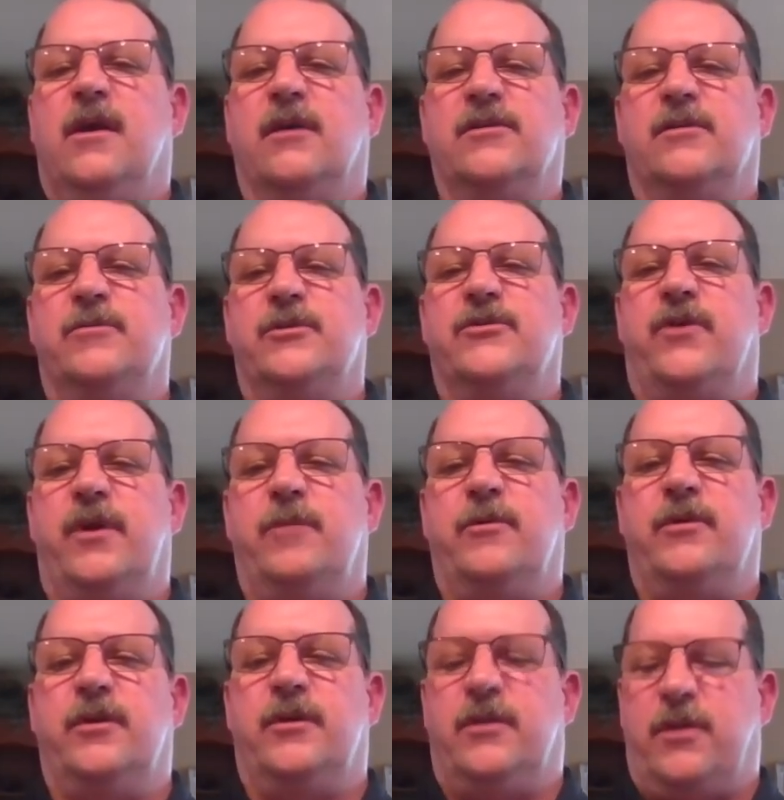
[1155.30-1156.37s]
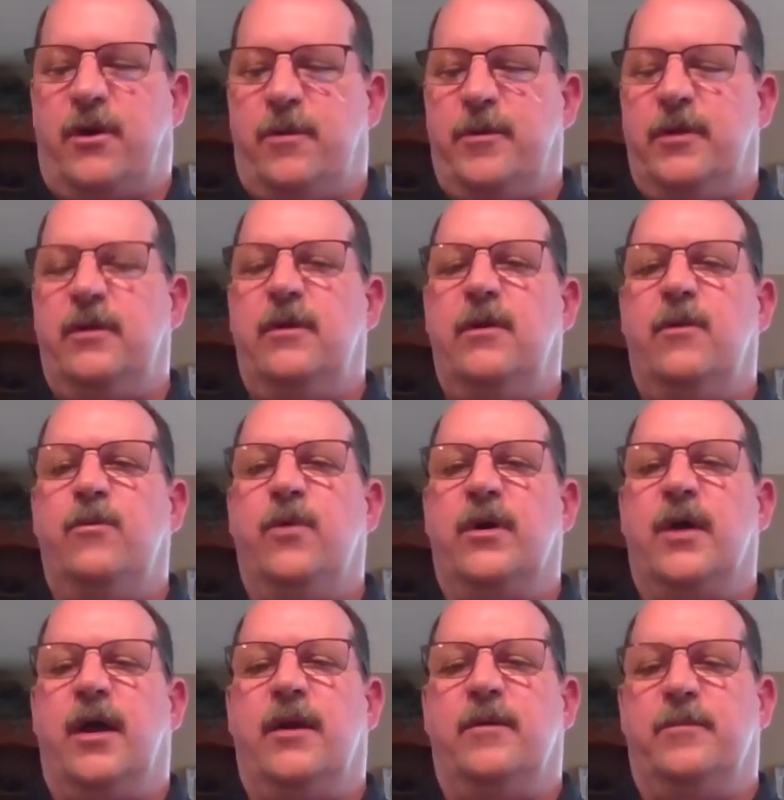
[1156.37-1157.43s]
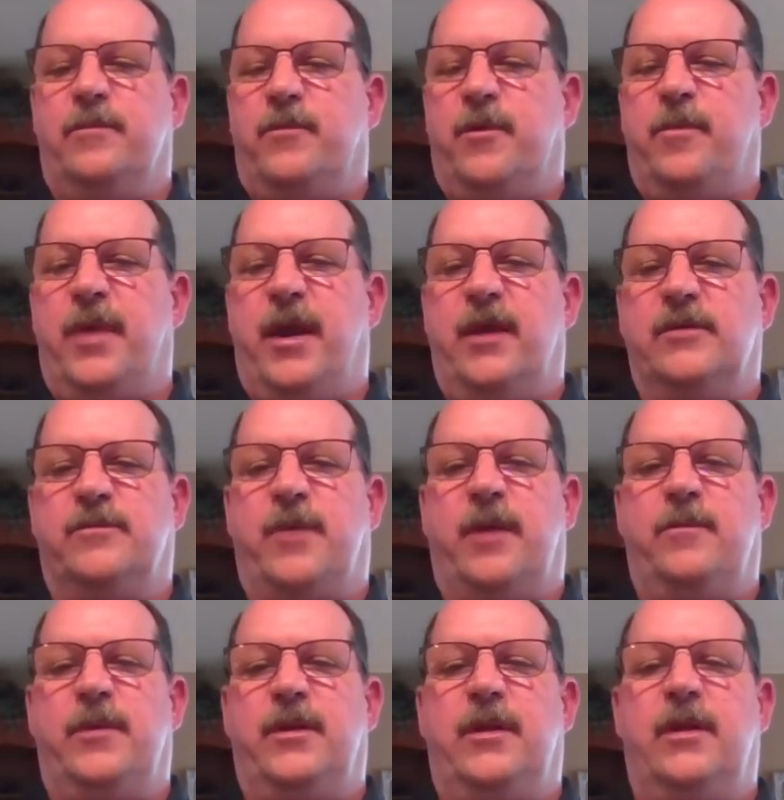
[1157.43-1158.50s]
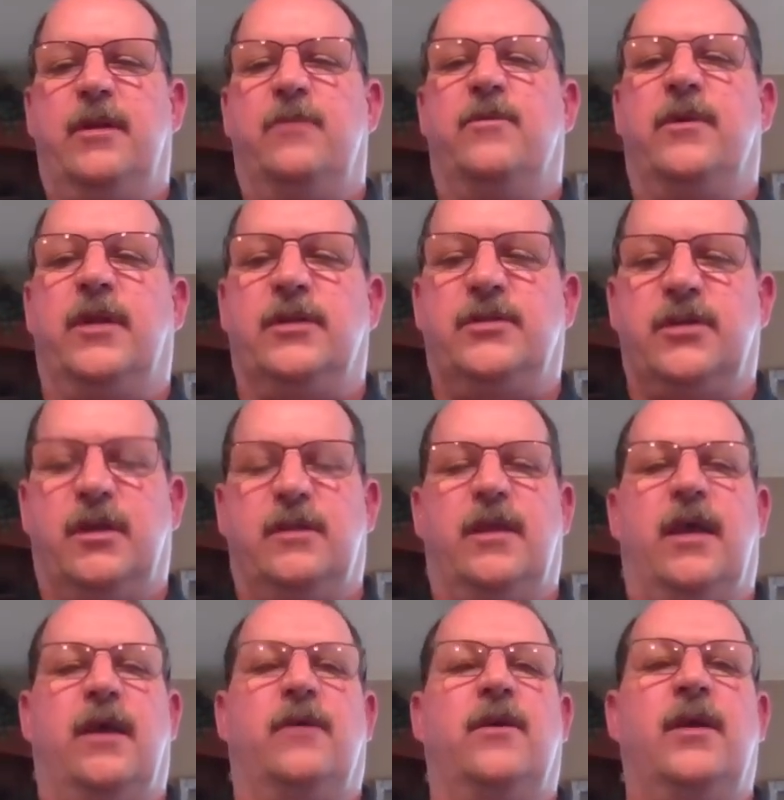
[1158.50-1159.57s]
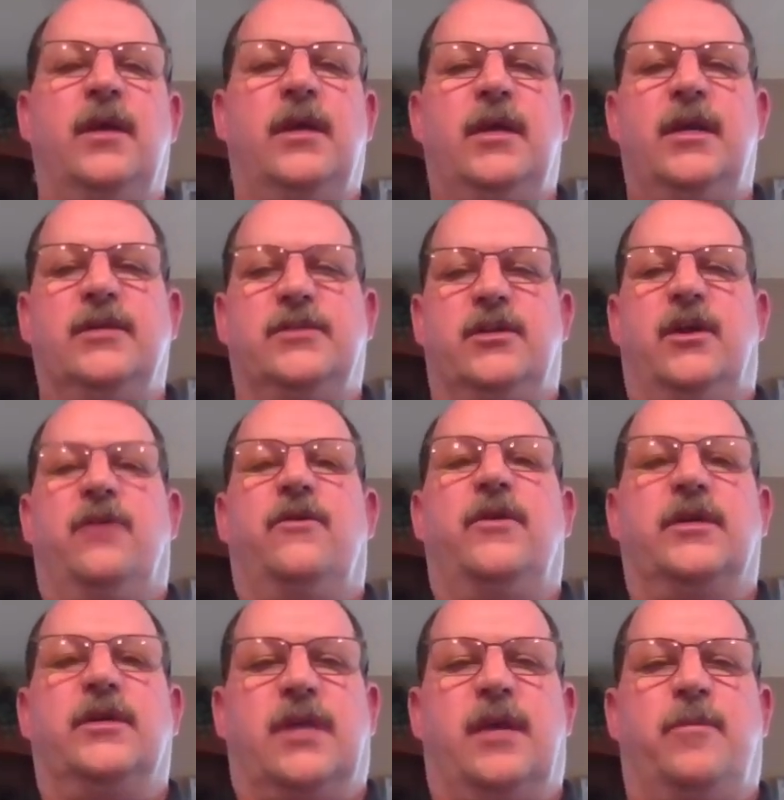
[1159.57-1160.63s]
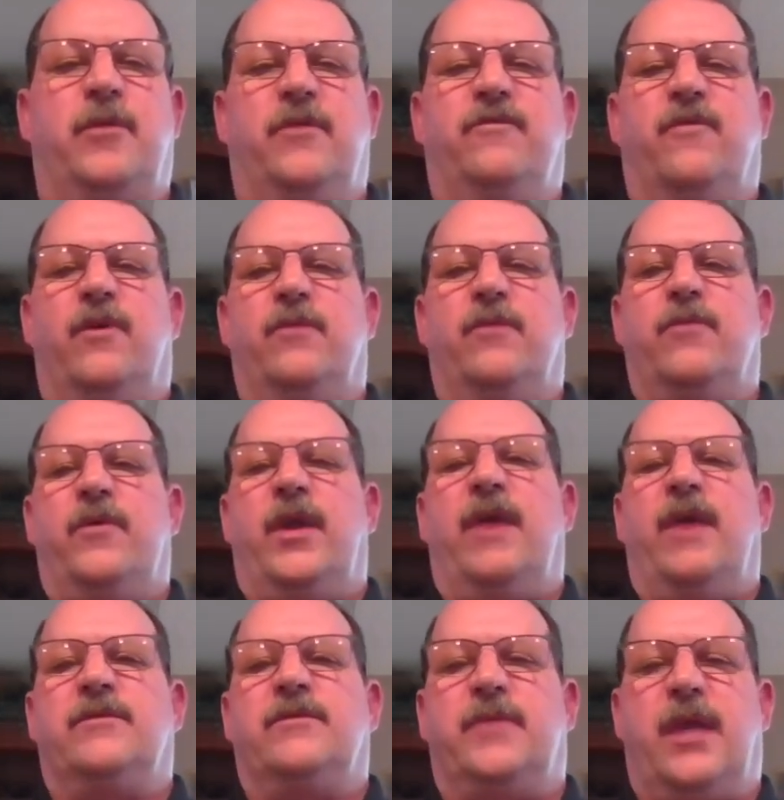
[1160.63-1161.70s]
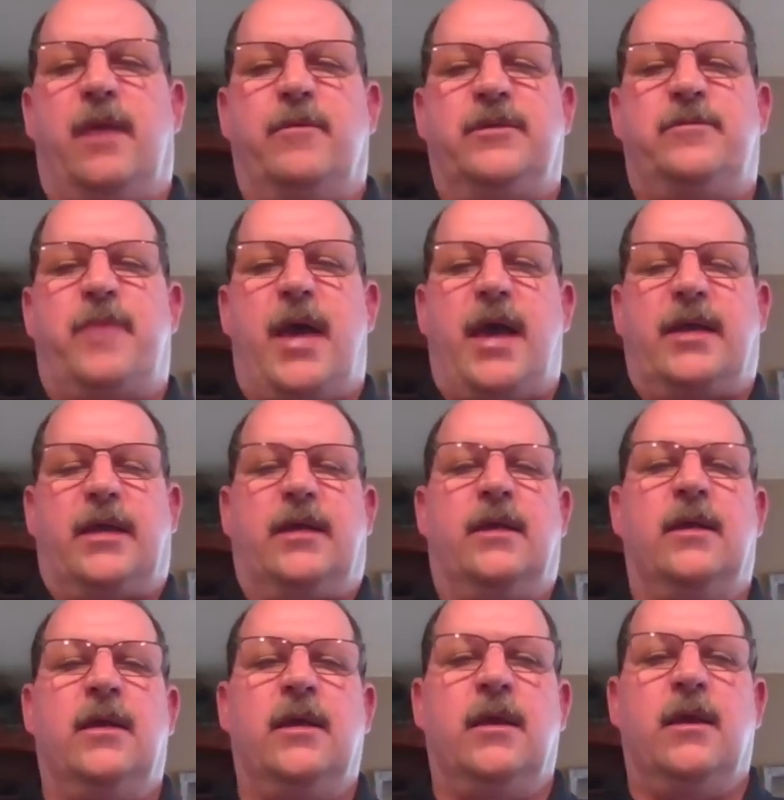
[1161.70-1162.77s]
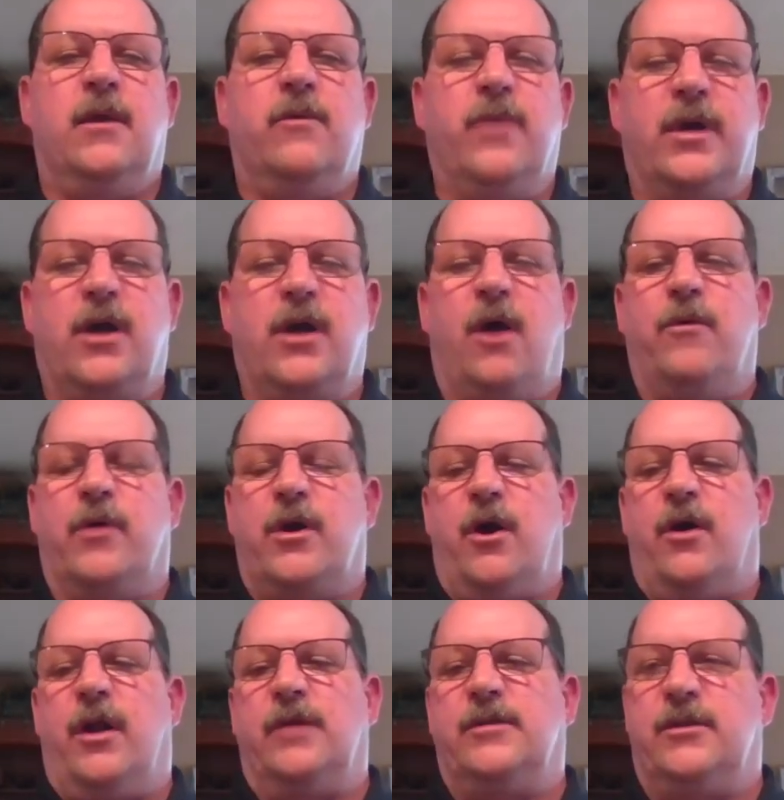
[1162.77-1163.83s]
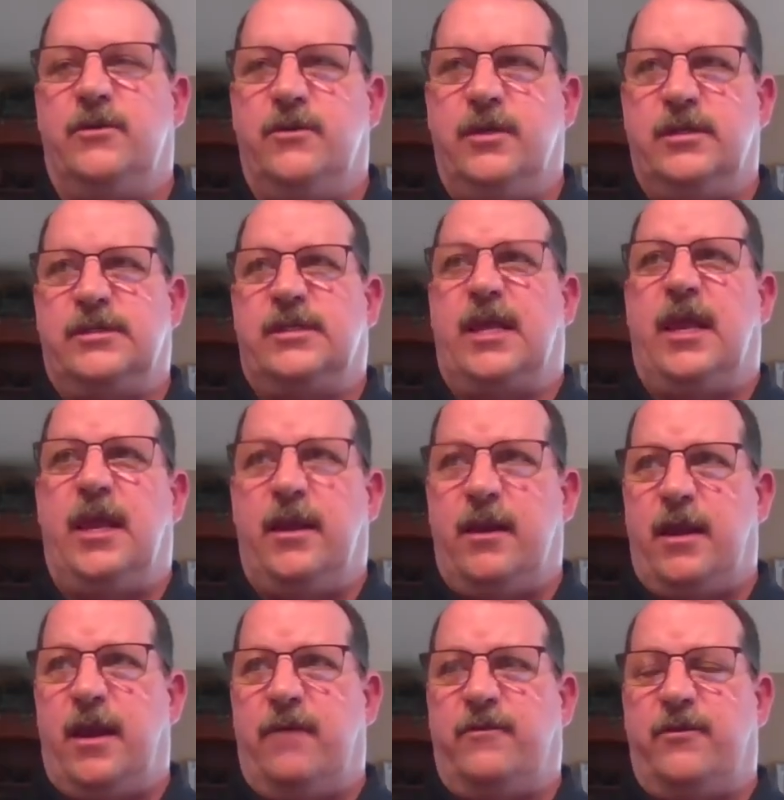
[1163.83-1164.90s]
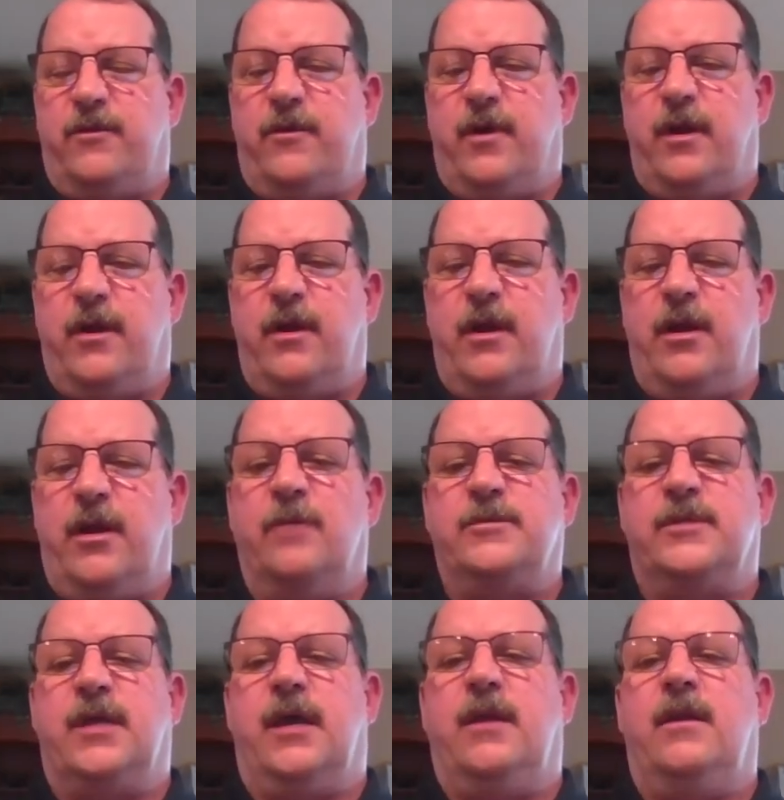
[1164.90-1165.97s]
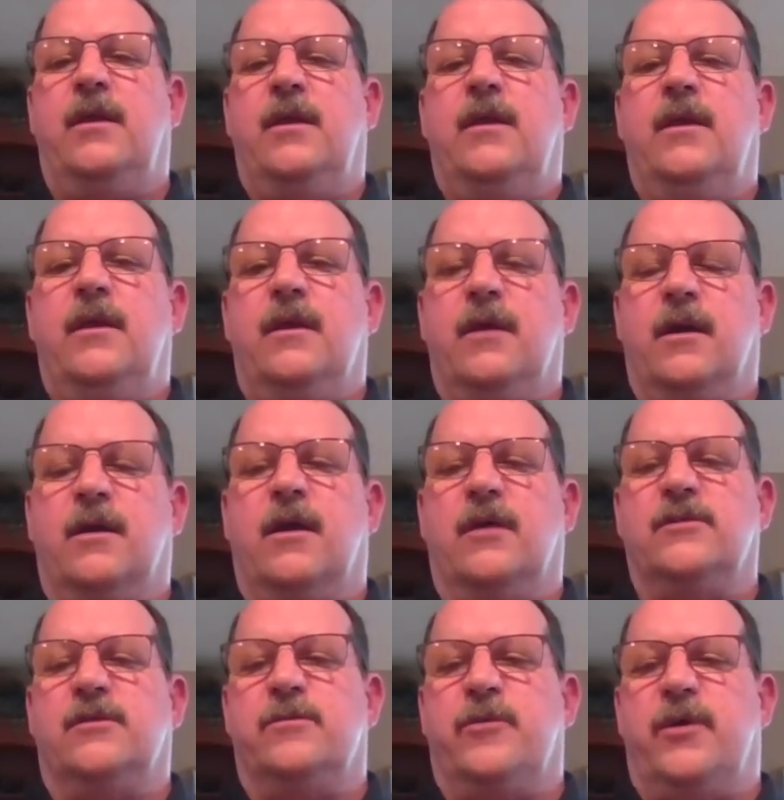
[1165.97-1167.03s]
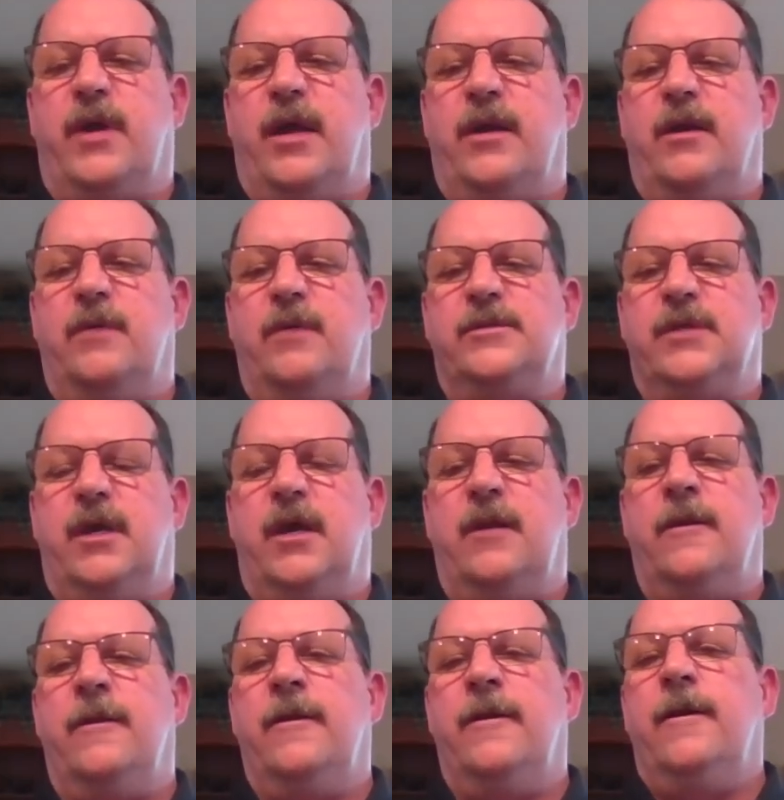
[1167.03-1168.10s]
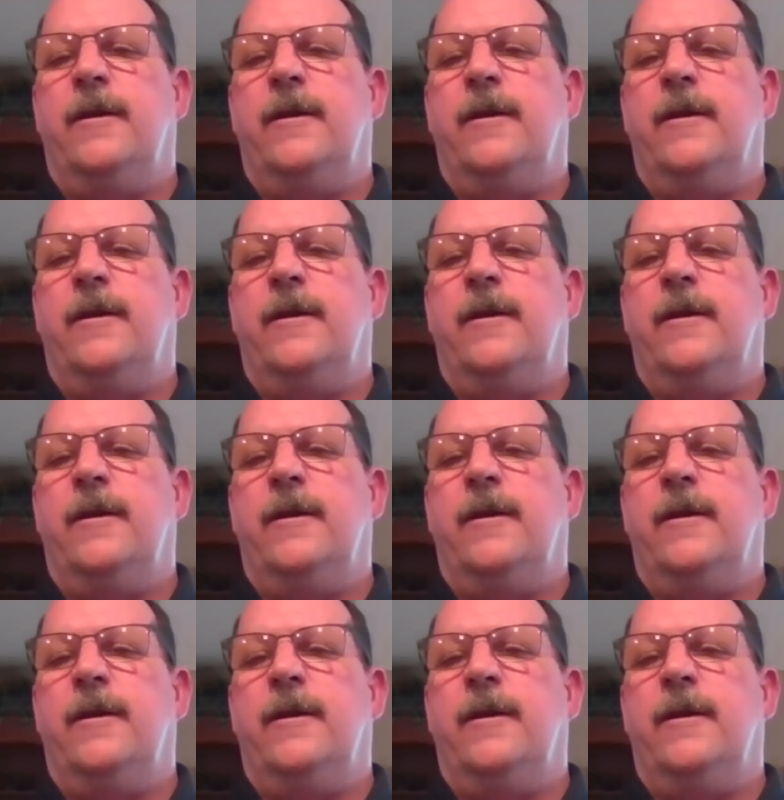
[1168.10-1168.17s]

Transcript: customers are able to determine what kind of repairs might be needed when they shut down. Here's another example of one where we have some damaged packing. We were called out to do this scan after an upset. A customer had an upset,